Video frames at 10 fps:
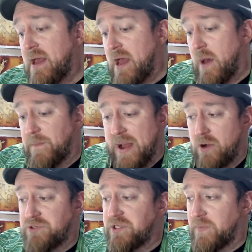
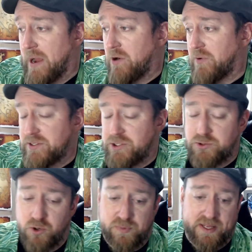about the Power Rangers
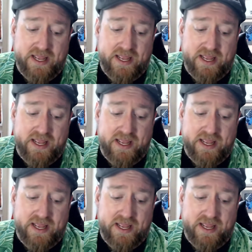role-playing